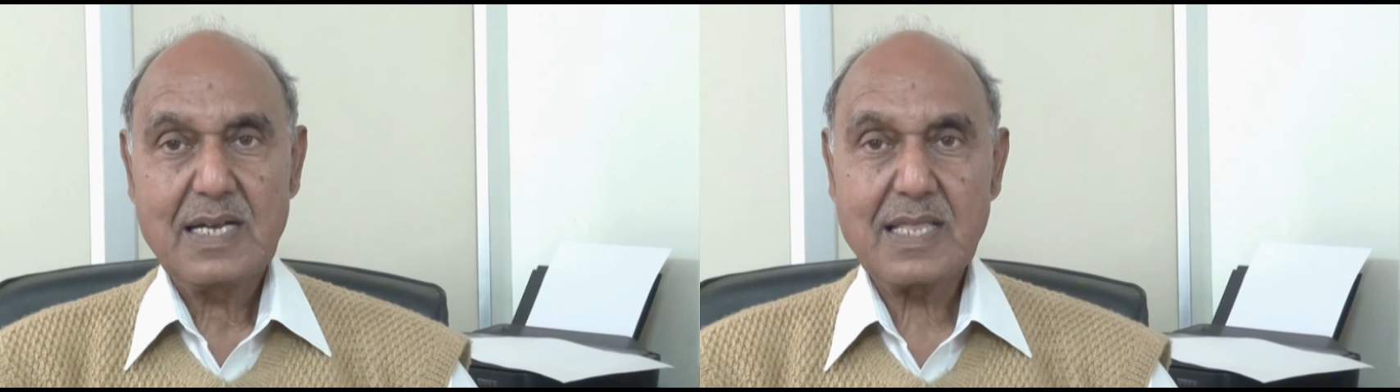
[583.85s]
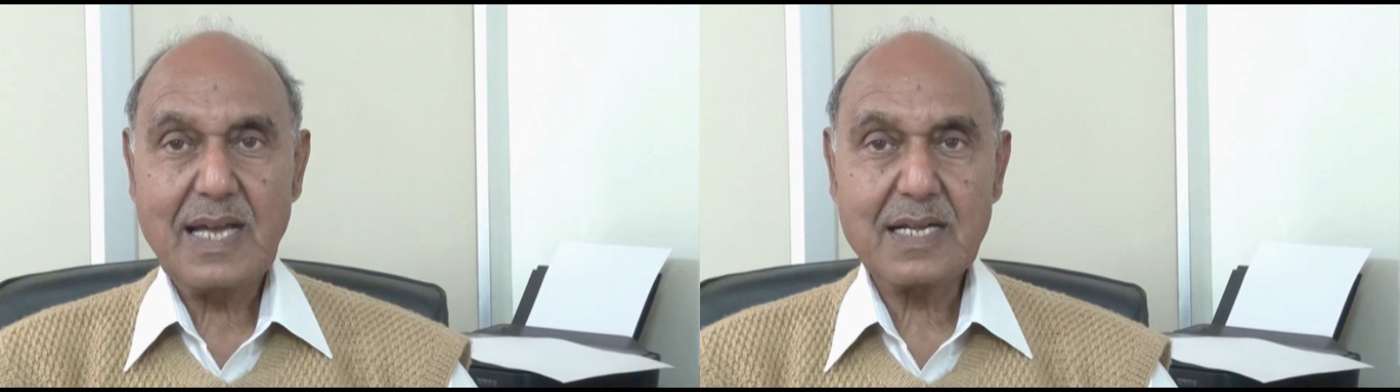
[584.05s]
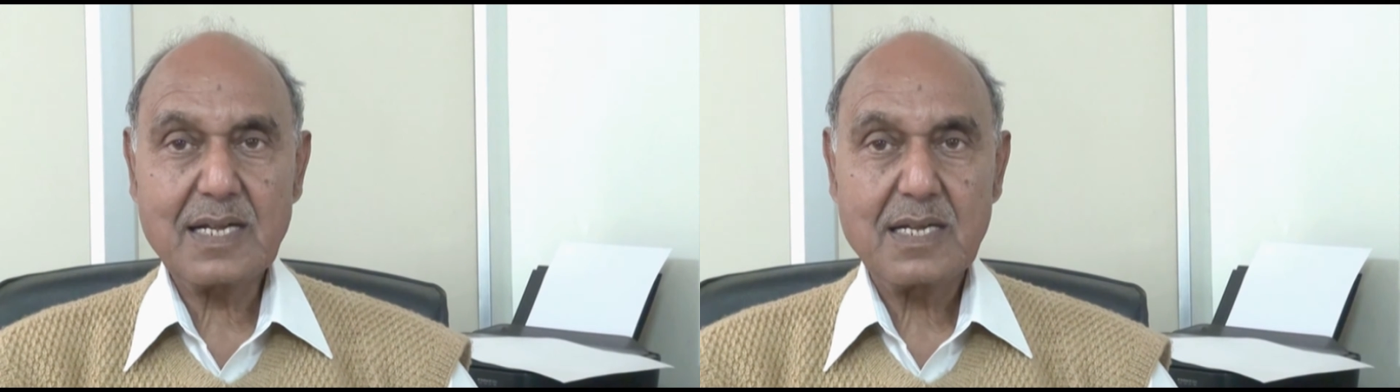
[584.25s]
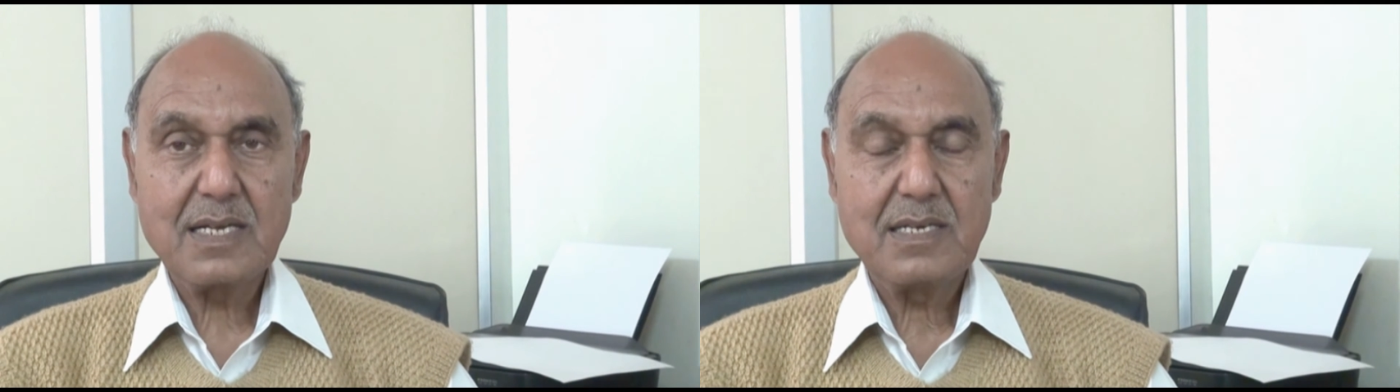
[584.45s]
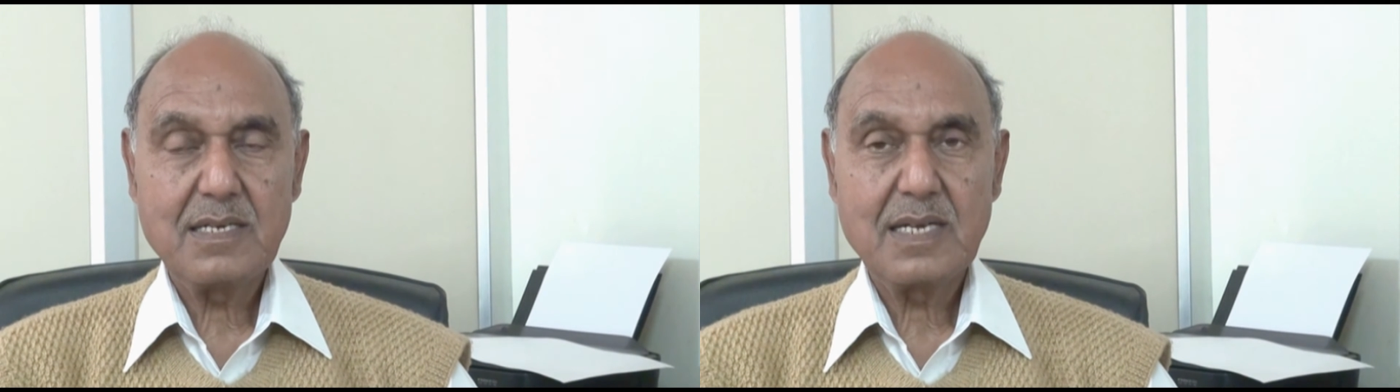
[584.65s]
that
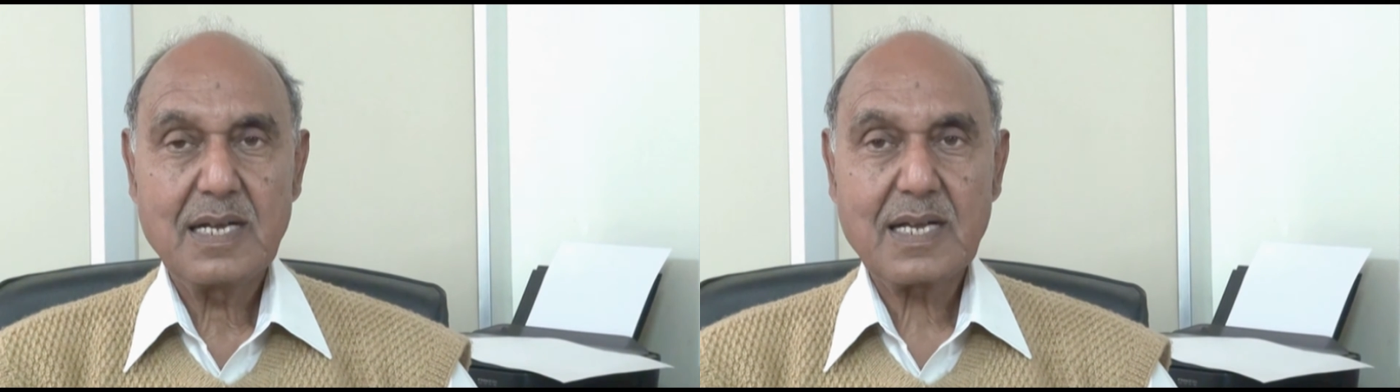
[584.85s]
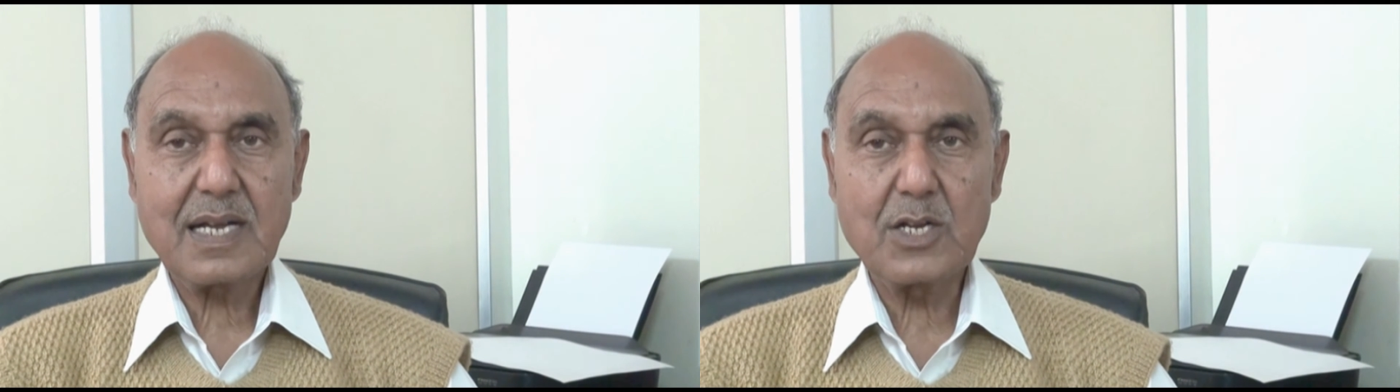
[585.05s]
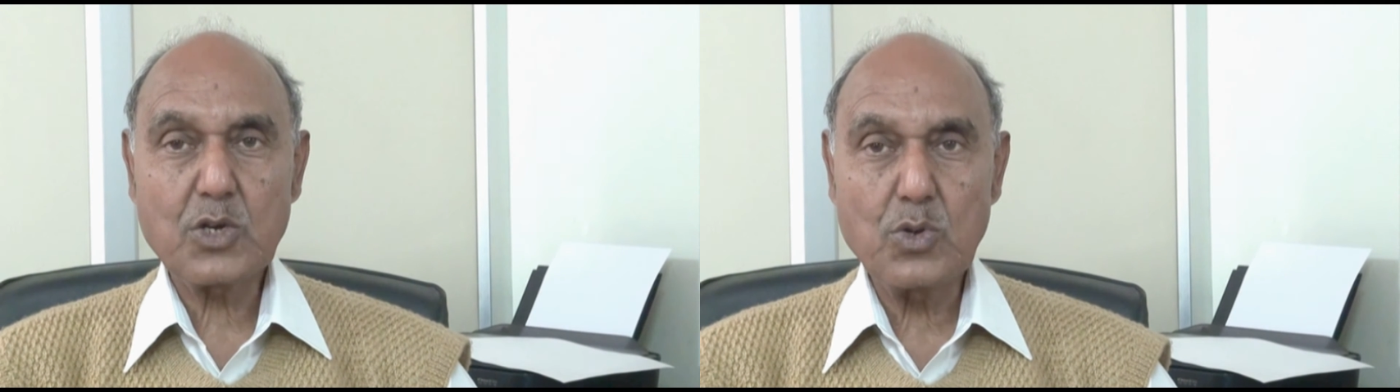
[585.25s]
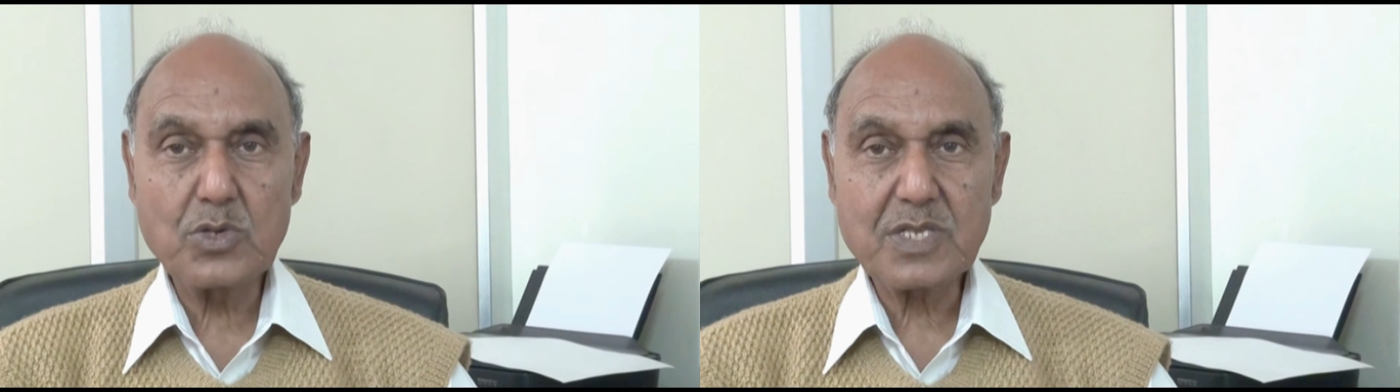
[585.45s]
controls